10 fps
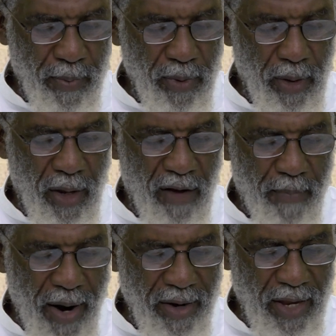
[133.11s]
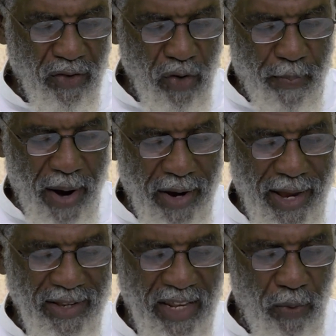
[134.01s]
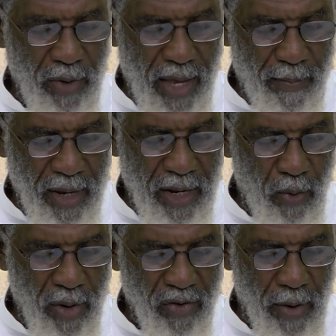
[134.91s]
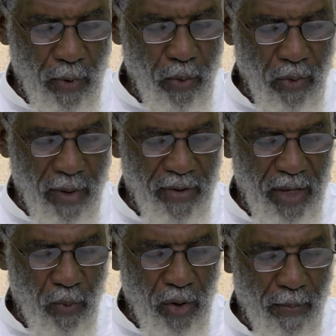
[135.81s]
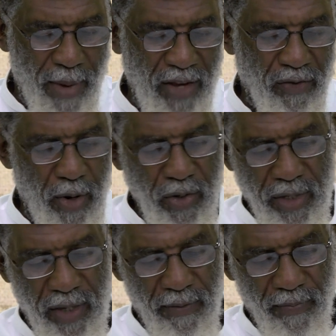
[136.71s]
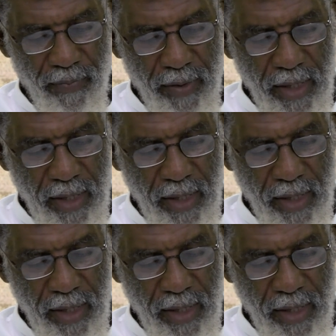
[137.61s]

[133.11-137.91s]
to paradise, and he will admit whosoever he will by his mercy.